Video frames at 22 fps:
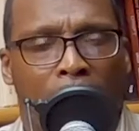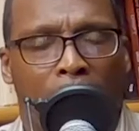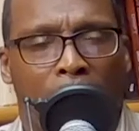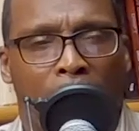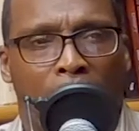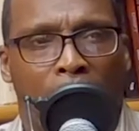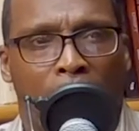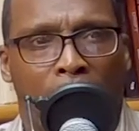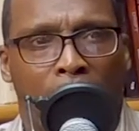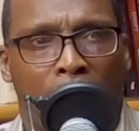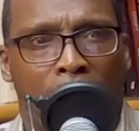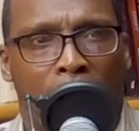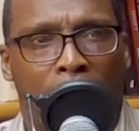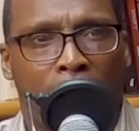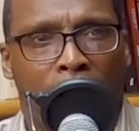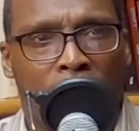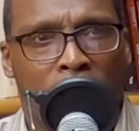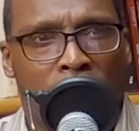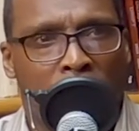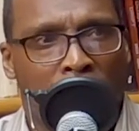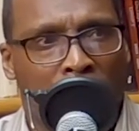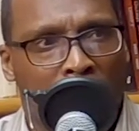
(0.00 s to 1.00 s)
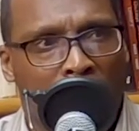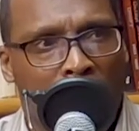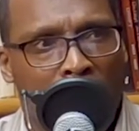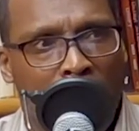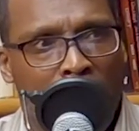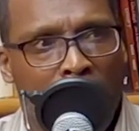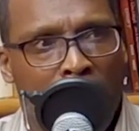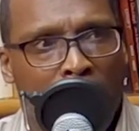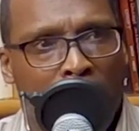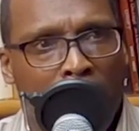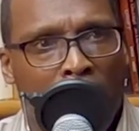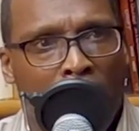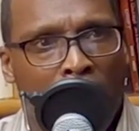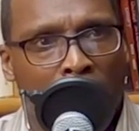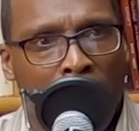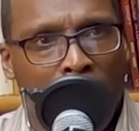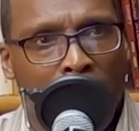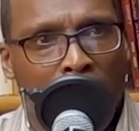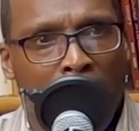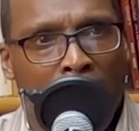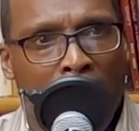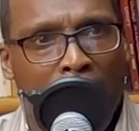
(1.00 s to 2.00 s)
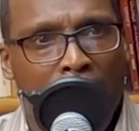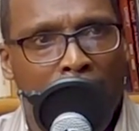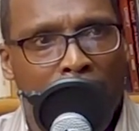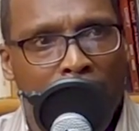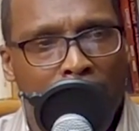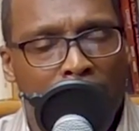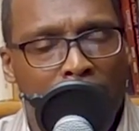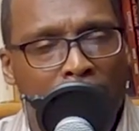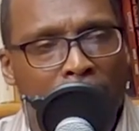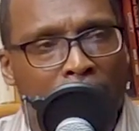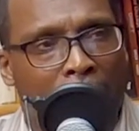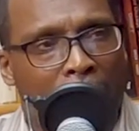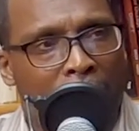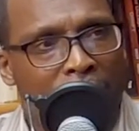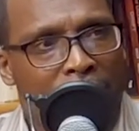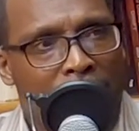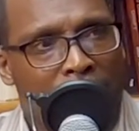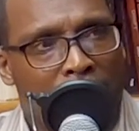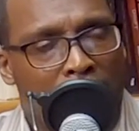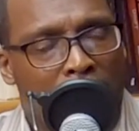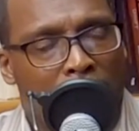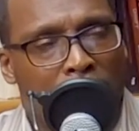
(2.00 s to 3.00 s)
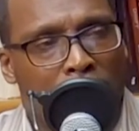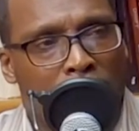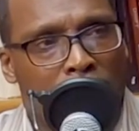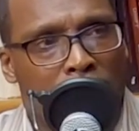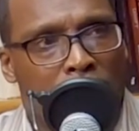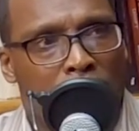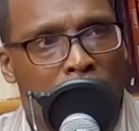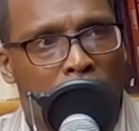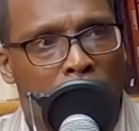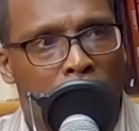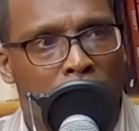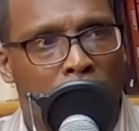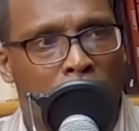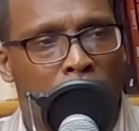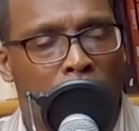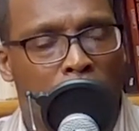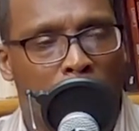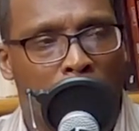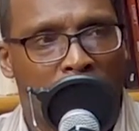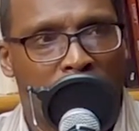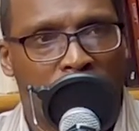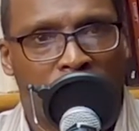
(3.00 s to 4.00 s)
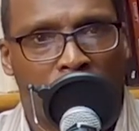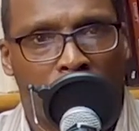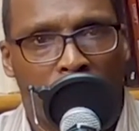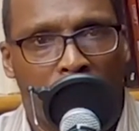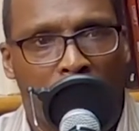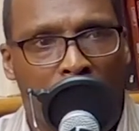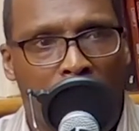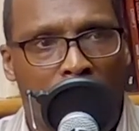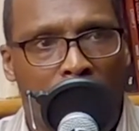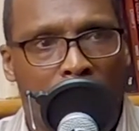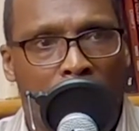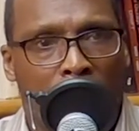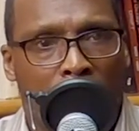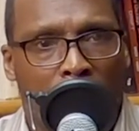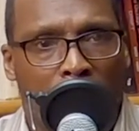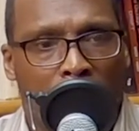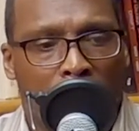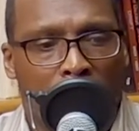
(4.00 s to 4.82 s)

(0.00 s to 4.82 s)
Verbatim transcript: Uh, and, and so they they automatically gravitate to what's familiar.